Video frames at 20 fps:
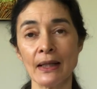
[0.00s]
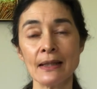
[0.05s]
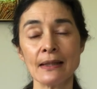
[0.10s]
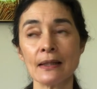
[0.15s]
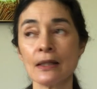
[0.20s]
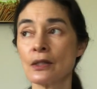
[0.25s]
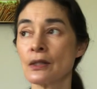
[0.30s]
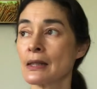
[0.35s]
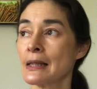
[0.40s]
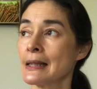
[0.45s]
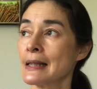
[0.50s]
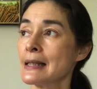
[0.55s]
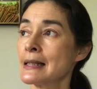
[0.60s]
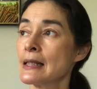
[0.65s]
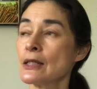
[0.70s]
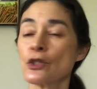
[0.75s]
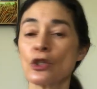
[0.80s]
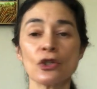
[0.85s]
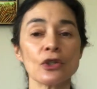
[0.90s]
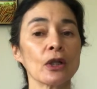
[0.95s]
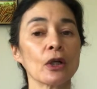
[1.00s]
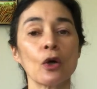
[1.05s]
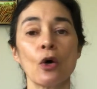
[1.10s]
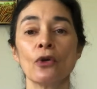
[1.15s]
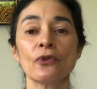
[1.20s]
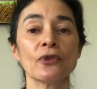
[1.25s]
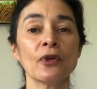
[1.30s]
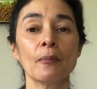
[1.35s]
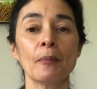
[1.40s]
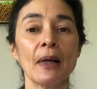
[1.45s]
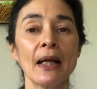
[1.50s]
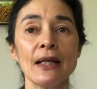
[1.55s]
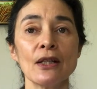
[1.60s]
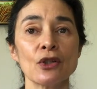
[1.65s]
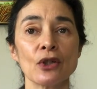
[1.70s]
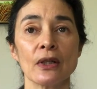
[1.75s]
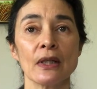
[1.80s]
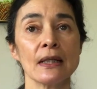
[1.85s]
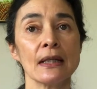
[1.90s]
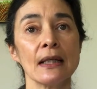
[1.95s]
This is just a
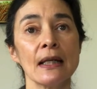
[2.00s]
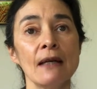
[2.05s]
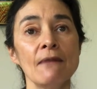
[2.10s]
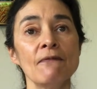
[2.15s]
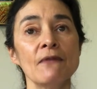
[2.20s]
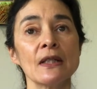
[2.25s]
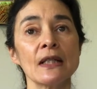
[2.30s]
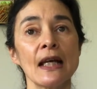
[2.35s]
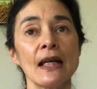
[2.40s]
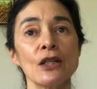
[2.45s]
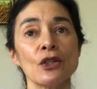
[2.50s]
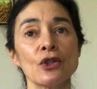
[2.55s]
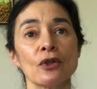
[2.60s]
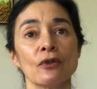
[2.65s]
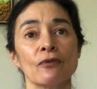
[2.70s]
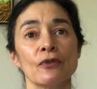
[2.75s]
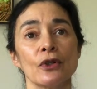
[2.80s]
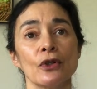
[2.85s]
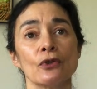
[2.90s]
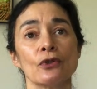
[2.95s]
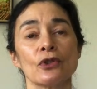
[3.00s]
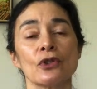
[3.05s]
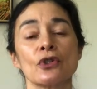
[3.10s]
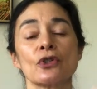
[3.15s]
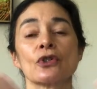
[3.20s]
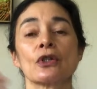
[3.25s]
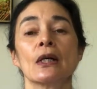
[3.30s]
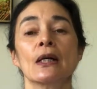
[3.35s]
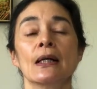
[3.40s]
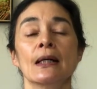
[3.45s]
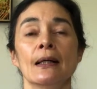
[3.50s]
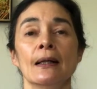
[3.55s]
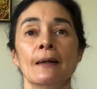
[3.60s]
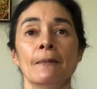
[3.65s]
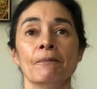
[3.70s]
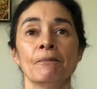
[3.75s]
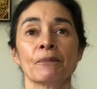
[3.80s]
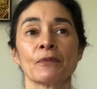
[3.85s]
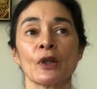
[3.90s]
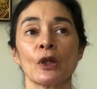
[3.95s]
contemplation. It's an invitation for you to just
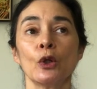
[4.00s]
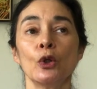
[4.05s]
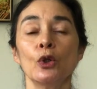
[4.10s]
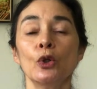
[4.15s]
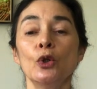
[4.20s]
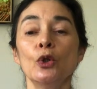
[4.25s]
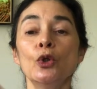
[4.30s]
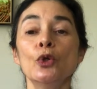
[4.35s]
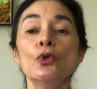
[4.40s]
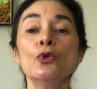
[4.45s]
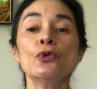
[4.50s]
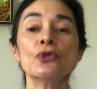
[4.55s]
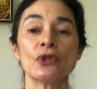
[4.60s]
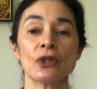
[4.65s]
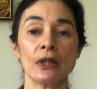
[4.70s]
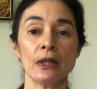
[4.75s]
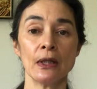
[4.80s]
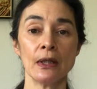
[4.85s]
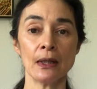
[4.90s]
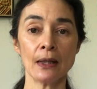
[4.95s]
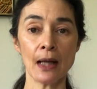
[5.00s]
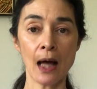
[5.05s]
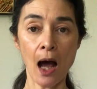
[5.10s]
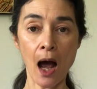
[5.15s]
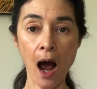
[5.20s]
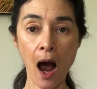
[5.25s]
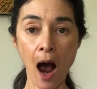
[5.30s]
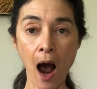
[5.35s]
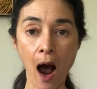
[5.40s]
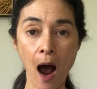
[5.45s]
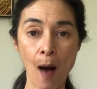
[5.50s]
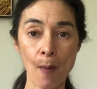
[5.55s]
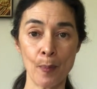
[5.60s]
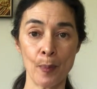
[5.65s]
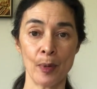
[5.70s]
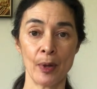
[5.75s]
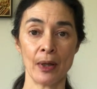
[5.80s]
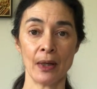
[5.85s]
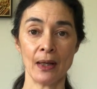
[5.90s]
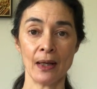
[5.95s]
loosen up
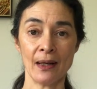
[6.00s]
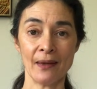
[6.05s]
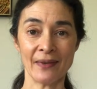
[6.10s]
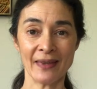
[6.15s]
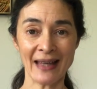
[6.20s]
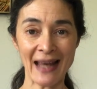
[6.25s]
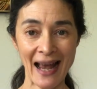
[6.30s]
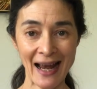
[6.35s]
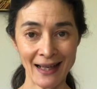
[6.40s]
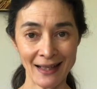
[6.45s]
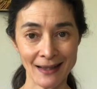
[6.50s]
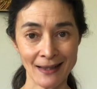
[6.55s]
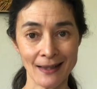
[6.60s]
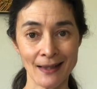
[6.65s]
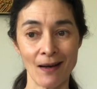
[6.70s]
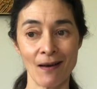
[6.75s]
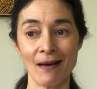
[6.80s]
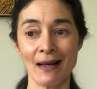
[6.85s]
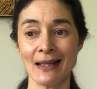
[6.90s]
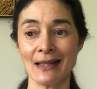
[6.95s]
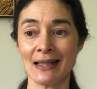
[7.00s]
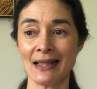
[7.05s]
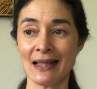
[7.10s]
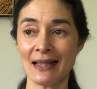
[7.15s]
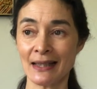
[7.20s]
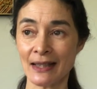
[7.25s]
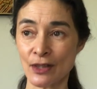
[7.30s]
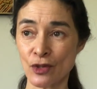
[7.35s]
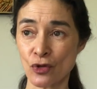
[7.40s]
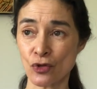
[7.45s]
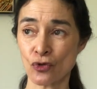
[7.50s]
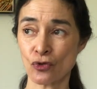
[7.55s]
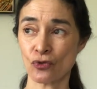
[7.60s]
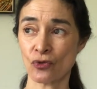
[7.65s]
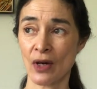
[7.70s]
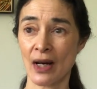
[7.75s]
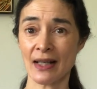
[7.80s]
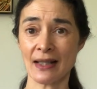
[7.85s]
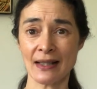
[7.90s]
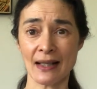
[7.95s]
the anxiety and the
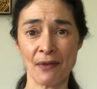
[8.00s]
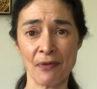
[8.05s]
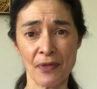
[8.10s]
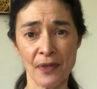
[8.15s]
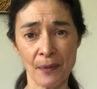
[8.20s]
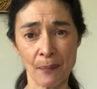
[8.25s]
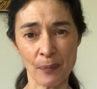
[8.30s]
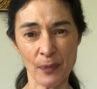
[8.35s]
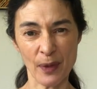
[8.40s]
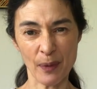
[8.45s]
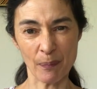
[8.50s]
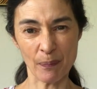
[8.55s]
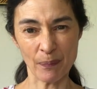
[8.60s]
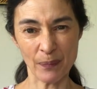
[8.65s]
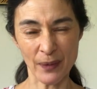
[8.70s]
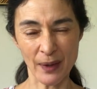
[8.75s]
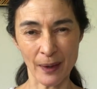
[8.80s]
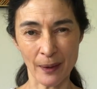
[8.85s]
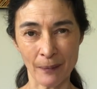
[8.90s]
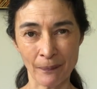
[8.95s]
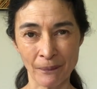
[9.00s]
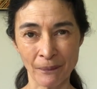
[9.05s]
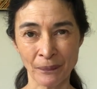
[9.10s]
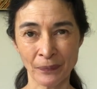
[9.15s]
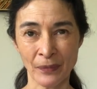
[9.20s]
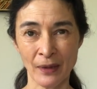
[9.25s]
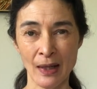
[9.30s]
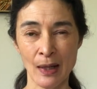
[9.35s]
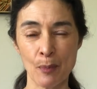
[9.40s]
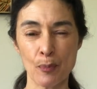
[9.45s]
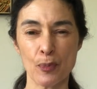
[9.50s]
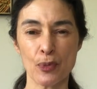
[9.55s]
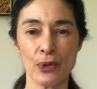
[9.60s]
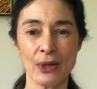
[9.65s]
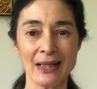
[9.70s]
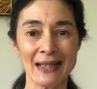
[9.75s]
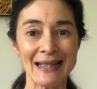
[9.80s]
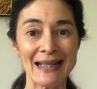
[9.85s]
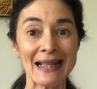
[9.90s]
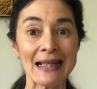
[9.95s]
stress and the
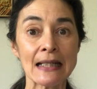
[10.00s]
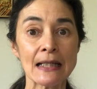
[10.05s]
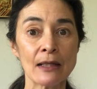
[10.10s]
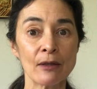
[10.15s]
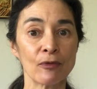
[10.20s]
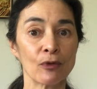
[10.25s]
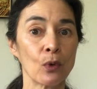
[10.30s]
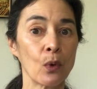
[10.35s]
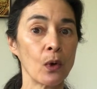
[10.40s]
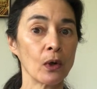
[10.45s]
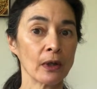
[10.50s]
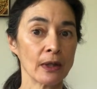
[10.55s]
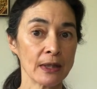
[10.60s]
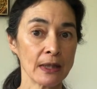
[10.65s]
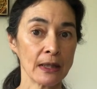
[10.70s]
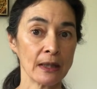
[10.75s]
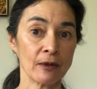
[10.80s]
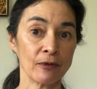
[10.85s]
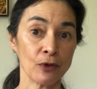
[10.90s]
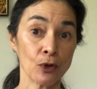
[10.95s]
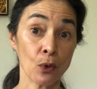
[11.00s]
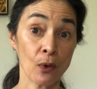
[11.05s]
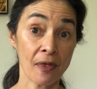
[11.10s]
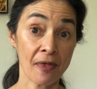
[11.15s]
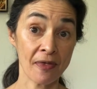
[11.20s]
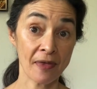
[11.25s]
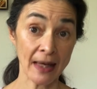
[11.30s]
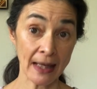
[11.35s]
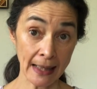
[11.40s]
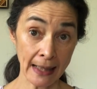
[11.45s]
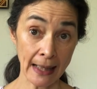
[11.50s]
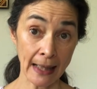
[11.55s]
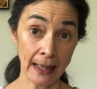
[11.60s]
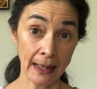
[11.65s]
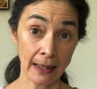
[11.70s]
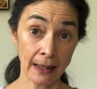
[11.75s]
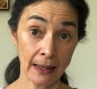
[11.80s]
predictive quality of your thinking.